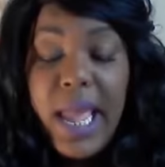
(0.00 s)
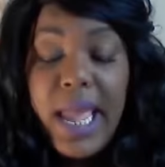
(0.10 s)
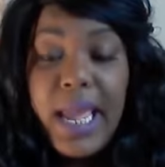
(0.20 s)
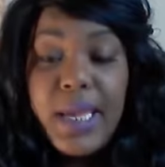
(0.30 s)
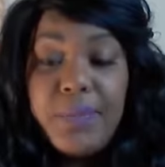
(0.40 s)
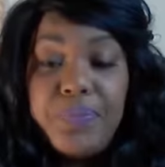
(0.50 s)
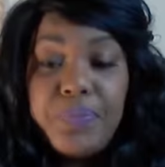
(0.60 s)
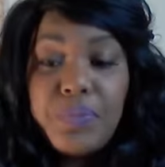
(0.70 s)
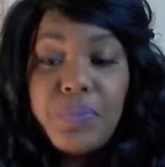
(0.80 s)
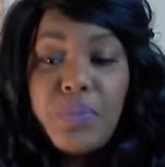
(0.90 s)

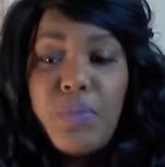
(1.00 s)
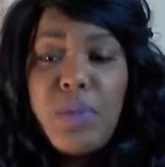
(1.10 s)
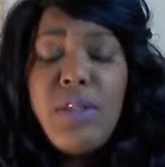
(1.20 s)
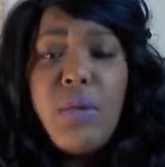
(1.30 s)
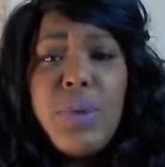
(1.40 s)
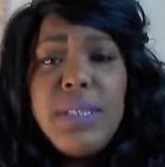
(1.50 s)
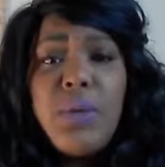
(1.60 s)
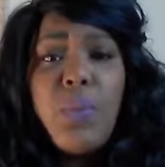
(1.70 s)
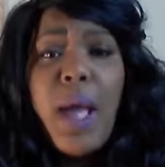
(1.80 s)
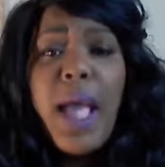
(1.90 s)
And the
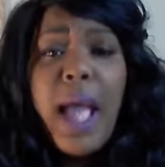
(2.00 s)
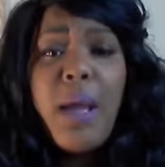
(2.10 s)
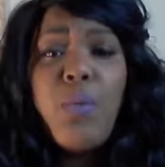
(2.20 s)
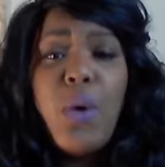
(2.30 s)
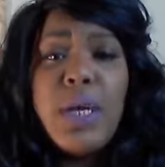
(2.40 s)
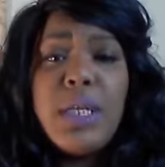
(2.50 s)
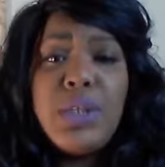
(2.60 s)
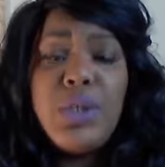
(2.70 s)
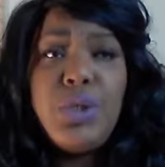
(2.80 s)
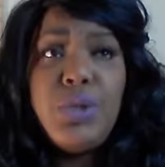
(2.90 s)
reason why I
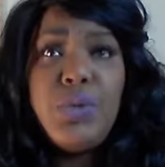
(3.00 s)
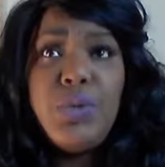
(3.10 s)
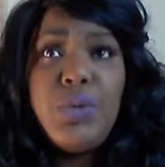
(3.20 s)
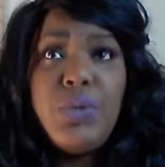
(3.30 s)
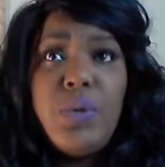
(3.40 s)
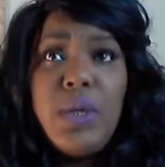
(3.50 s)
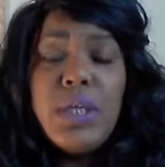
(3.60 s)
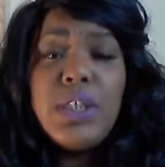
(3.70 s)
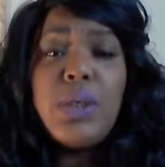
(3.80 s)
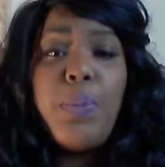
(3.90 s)
wanted to
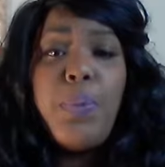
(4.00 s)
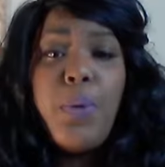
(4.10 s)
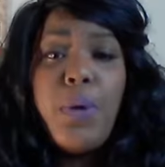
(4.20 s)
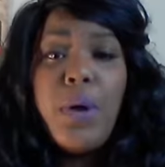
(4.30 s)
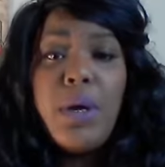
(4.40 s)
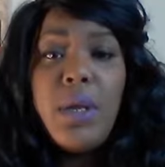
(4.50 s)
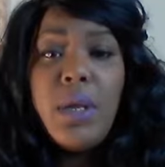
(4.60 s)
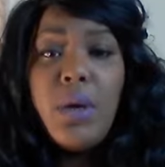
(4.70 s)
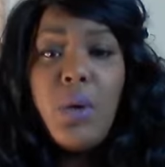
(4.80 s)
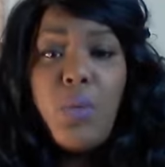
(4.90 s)
support
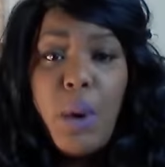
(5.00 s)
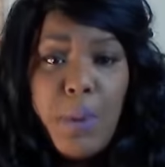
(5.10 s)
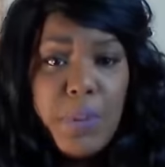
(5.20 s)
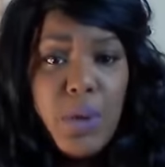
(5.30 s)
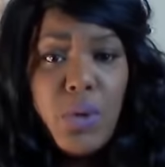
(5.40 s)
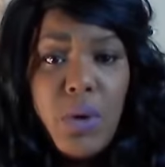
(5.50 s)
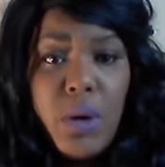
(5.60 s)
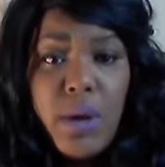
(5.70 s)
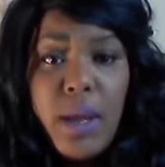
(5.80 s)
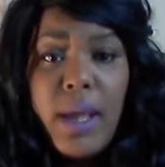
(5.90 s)

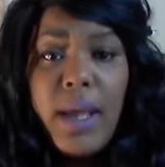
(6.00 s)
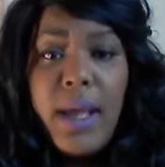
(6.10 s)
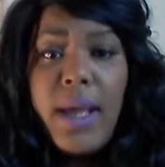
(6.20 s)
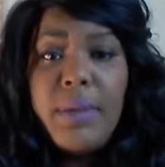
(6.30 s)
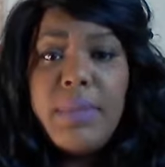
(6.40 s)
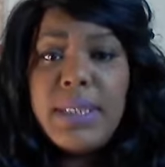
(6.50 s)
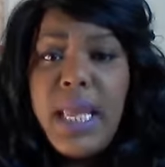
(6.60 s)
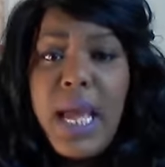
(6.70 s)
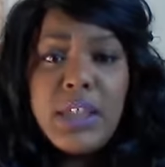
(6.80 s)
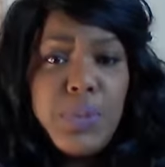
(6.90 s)
Womanpreneur,
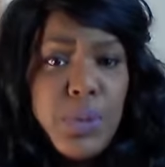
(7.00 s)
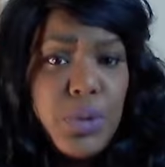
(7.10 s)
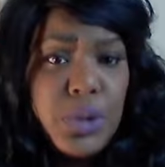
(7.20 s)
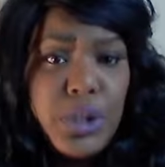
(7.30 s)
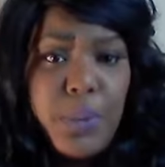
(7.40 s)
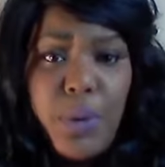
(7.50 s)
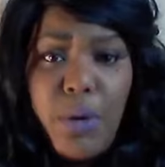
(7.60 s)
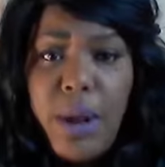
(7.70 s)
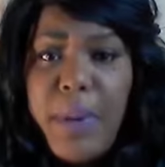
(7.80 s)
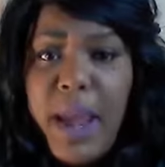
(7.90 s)
this entrepreneurship
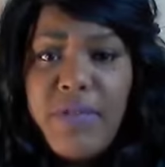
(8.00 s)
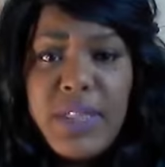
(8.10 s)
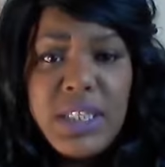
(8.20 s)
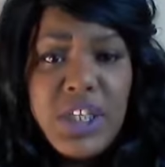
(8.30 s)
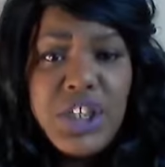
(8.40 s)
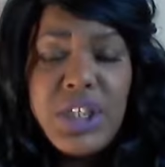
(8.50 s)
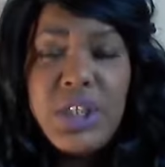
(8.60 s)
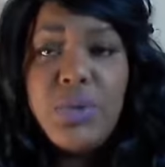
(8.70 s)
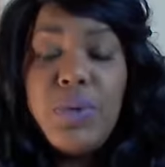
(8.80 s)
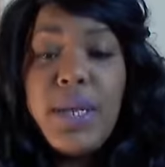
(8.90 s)
program, everything that
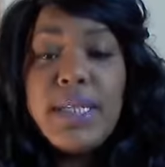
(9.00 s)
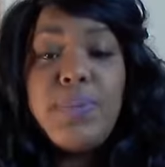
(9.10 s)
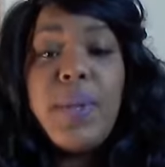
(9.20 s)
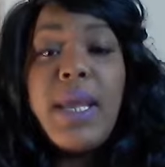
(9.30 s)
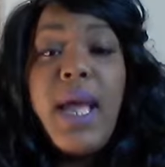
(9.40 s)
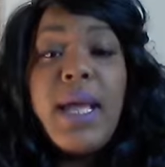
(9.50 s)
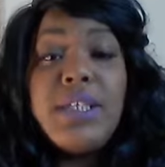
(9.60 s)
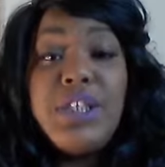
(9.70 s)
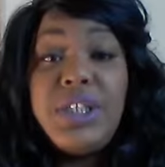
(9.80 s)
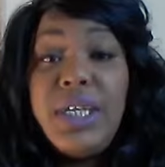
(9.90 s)
she's doing is
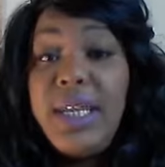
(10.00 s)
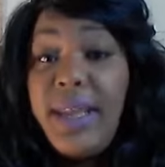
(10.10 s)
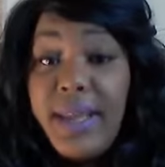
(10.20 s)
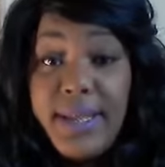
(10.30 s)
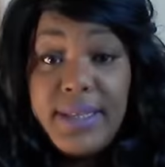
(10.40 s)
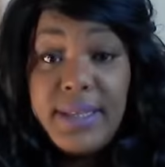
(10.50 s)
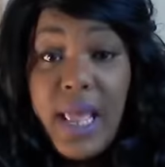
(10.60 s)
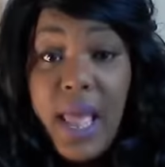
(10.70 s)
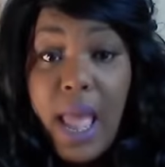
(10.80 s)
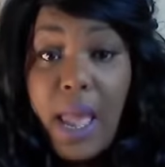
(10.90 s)
because she is
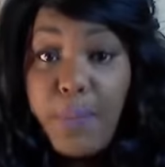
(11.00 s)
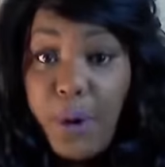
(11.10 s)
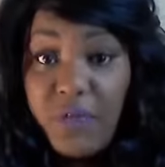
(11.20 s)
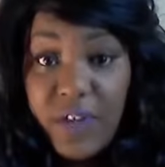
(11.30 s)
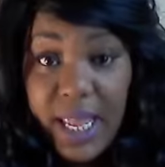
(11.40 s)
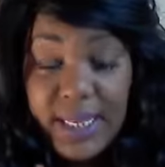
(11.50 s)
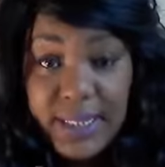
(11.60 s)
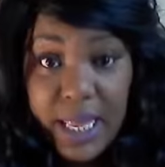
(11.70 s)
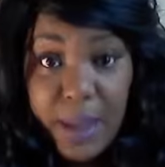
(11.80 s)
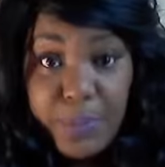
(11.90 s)
a perfect
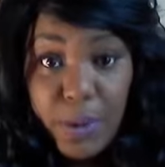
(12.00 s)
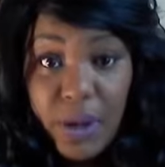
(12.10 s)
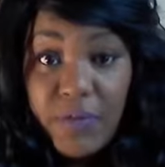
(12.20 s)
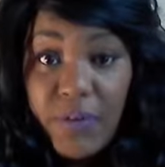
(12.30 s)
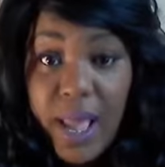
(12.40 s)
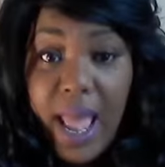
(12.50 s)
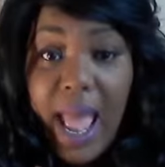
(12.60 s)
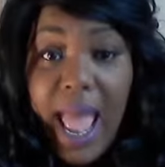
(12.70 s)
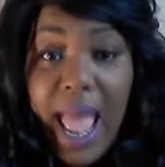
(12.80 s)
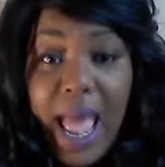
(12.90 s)
example of
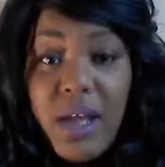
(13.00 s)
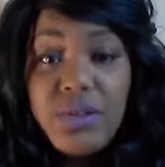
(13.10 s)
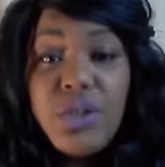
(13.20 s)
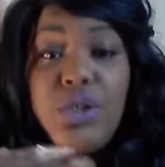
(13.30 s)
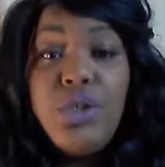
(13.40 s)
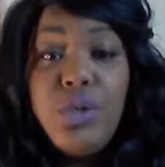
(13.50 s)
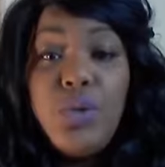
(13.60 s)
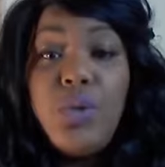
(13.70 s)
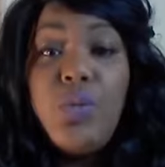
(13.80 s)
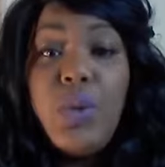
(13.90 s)
how to
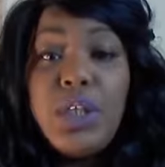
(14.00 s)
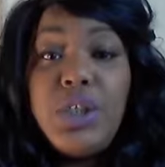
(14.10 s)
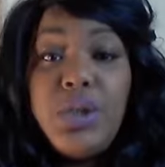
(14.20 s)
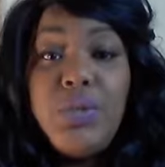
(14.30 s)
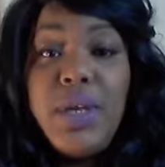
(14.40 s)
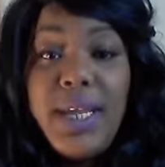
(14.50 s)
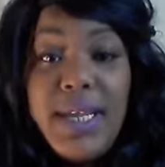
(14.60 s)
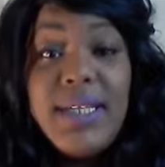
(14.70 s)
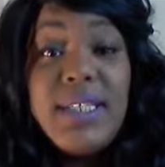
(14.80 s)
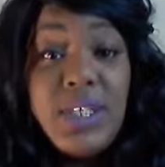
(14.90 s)
do what you
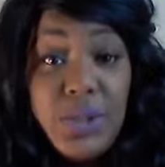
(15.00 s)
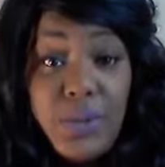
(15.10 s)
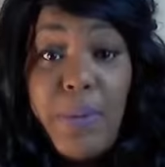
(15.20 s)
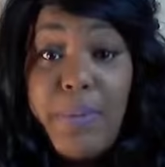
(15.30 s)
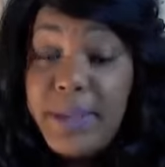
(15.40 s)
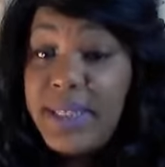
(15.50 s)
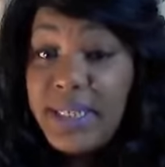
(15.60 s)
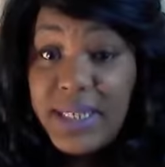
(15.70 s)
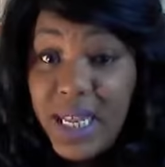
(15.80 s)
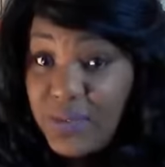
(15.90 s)
need to do and be
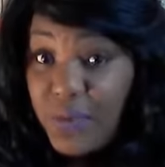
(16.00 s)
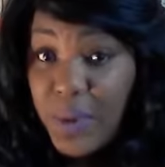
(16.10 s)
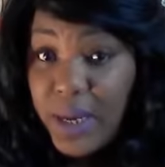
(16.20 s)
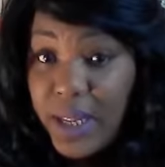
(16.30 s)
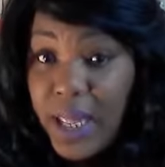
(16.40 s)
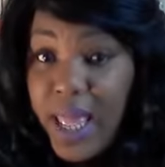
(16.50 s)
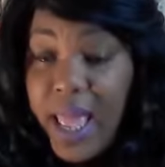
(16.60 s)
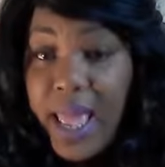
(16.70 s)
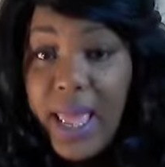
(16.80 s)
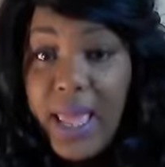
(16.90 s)
successful in it.
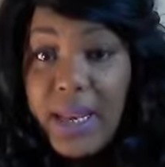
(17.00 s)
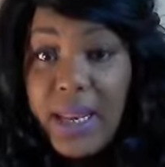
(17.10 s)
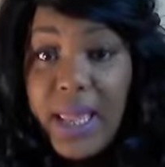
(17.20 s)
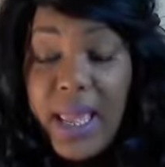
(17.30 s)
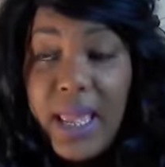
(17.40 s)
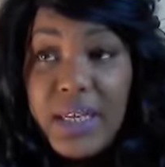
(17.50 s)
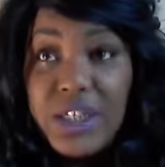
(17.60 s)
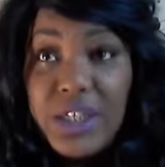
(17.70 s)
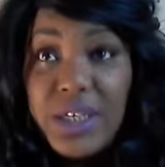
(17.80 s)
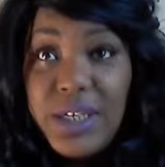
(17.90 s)
And
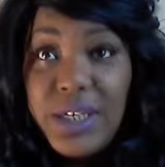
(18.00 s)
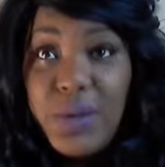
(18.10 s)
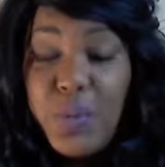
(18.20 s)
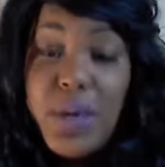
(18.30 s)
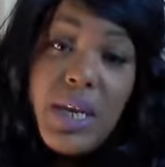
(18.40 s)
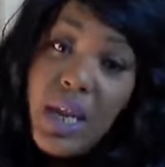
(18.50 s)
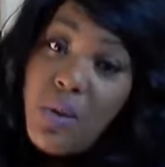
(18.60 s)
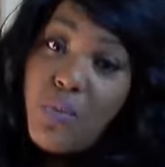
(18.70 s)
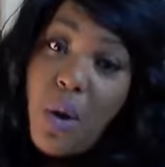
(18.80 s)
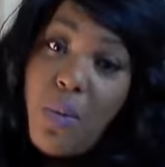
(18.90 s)
we
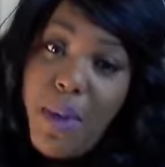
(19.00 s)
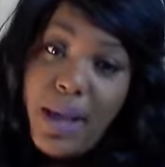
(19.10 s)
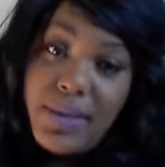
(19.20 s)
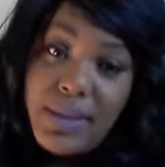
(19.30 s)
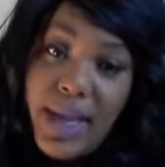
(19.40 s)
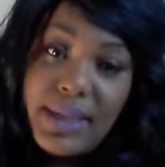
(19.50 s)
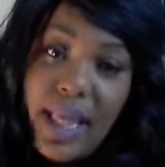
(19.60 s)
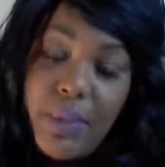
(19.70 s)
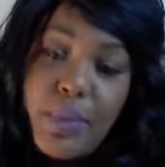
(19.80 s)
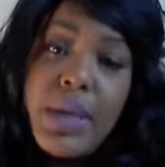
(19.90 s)
need role models like
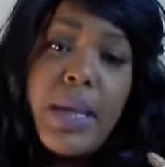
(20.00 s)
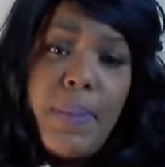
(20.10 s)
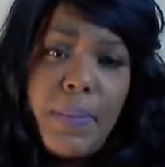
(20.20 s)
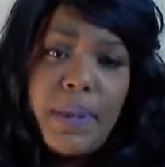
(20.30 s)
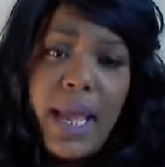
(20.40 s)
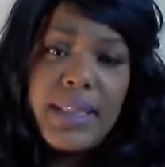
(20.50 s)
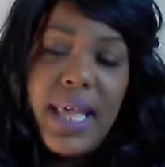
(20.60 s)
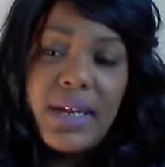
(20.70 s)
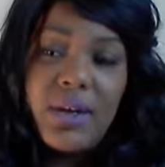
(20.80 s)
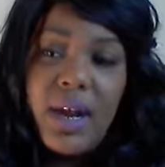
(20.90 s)
that. We need people like
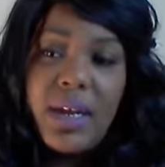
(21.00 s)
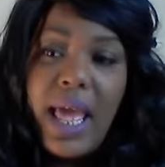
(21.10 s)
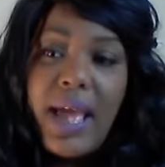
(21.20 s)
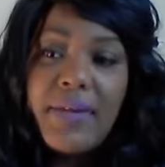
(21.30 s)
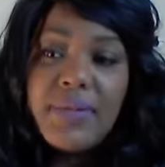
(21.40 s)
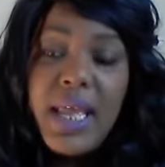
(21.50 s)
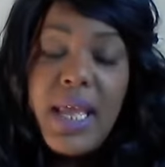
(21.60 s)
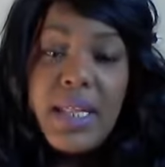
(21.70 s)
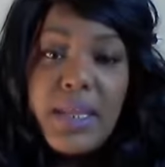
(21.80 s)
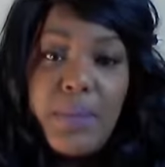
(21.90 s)
that in our lives,
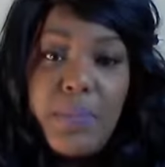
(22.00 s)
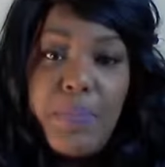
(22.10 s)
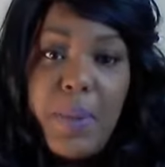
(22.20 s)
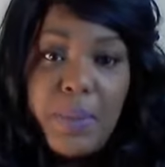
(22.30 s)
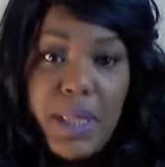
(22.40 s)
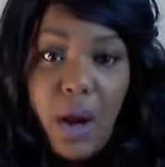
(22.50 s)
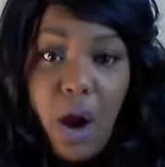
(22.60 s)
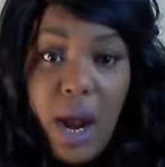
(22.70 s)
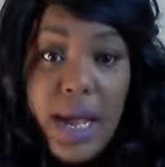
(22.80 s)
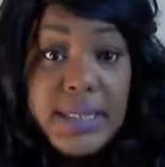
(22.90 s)
the people that
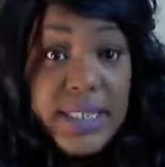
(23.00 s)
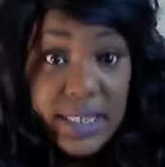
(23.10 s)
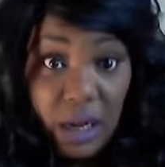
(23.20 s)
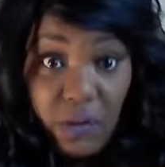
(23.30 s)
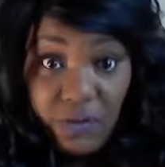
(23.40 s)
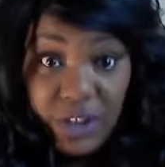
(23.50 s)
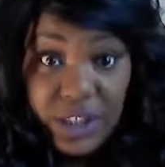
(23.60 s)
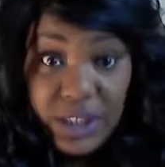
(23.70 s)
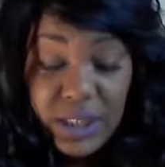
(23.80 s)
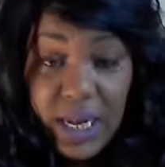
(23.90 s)
are
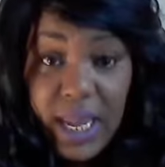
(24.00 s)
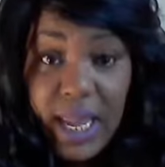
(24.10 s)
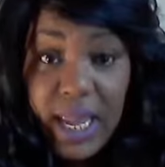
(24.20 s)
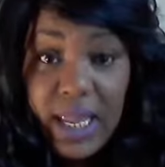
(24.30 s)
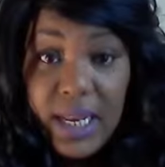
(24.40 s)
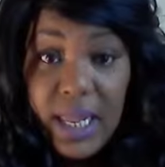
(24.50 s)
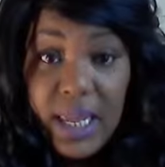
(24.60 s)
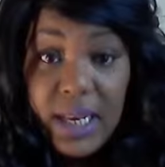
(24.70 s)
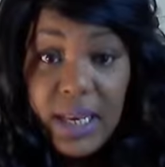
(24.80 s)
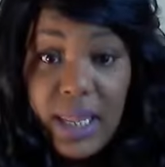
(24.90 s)
unselfish
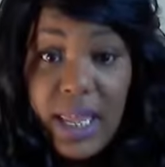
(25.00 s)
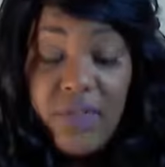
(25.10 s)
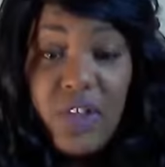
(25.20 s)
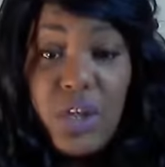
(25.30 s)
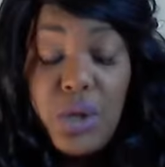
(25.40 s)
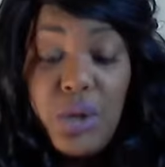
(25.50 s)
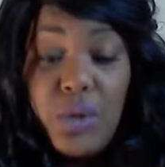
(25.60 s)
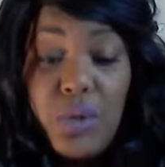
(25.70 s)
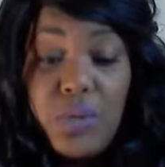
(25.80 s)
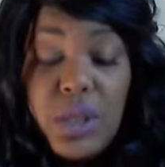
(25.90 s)
in giving
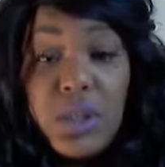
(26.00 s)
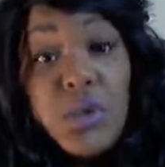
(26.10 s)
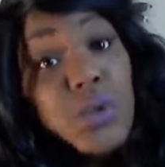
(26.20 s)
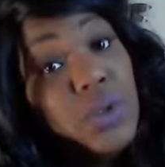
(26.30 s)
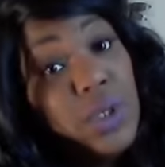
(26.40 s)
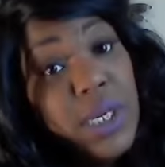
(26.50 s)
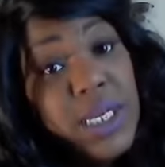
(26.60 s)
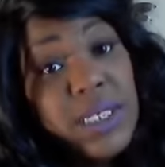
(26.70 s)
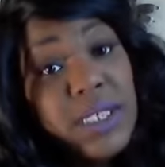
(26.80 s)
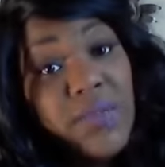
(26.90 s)
you the tools you
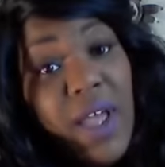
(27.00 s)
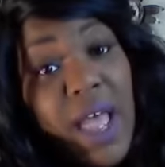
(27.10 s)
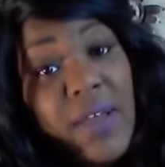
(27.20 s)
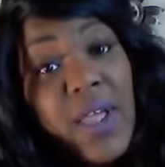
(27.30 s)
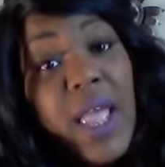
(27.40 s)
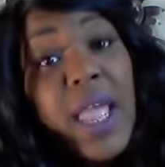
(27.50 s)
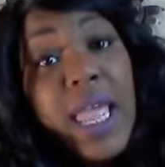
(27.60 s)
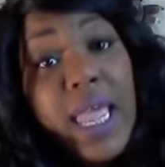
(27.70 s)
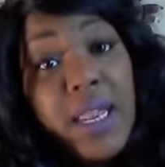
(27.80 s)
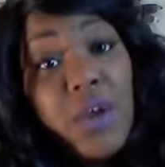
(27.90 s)
need to survive
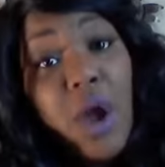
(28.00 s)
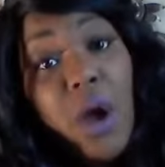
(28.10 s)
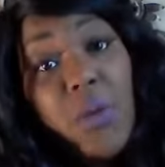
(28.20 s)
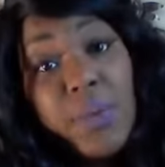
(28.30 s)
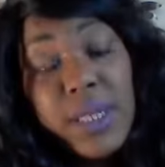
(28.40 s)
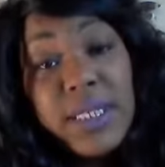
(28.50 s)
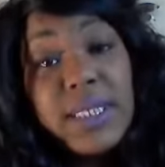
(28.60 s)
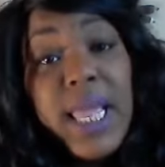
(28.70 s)
in your own business